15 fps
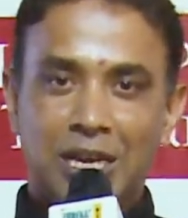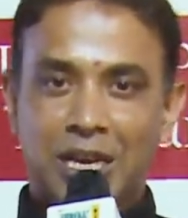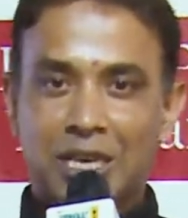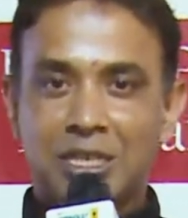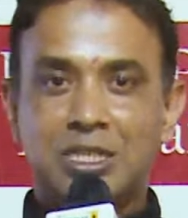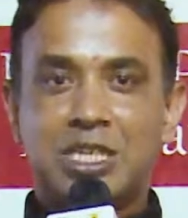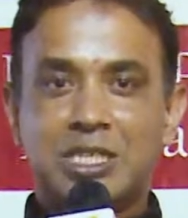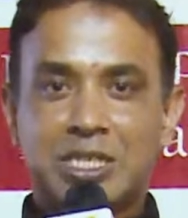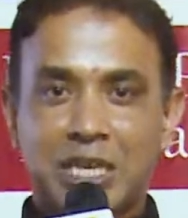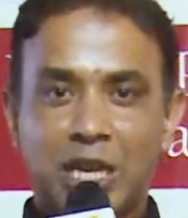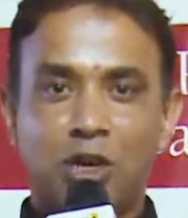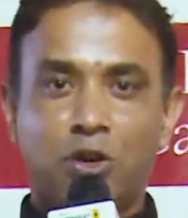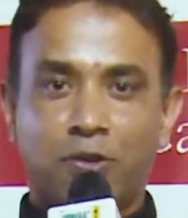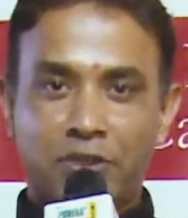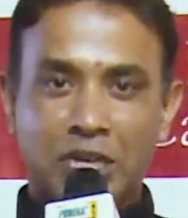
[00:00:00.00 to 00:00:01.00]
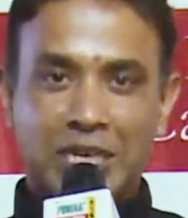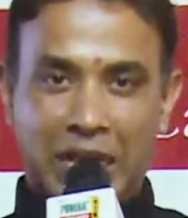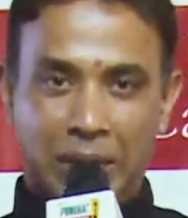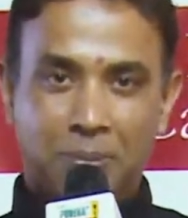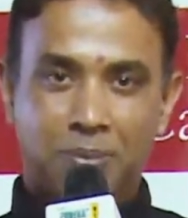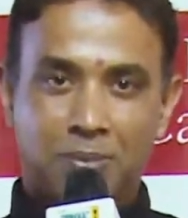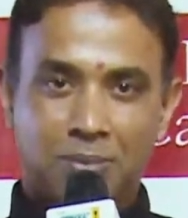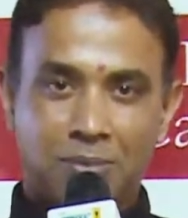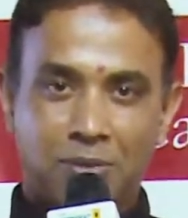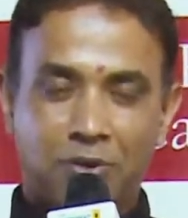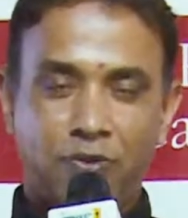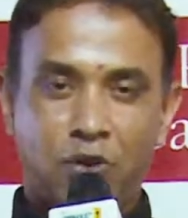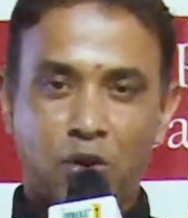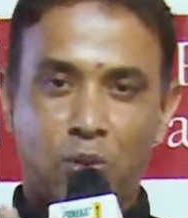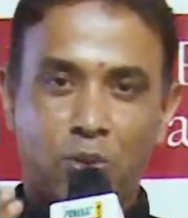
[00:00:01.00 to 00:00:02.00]
he is the saint of the time.
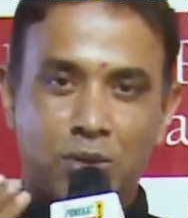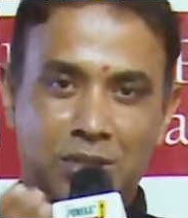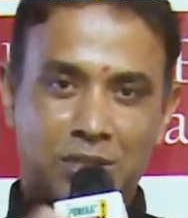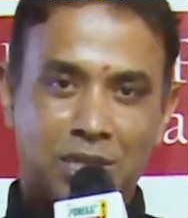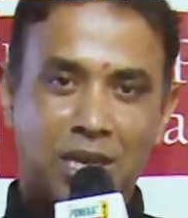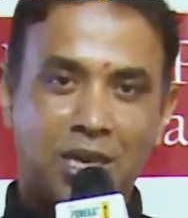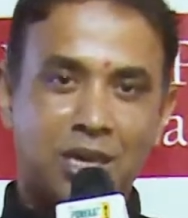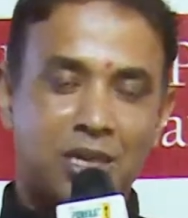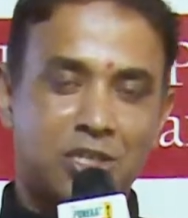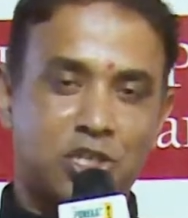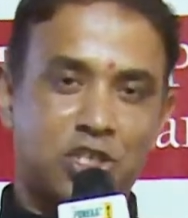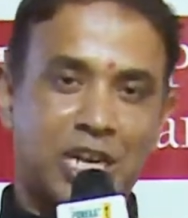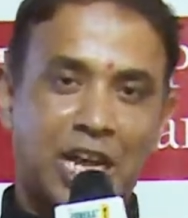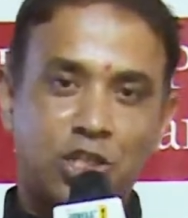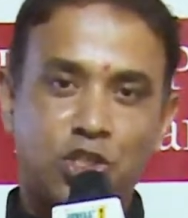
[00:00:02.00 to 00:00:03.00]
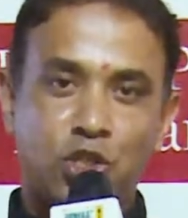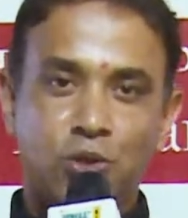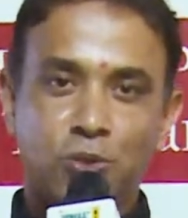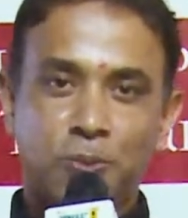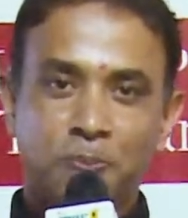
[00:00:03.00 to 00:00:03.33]
If you see his statue,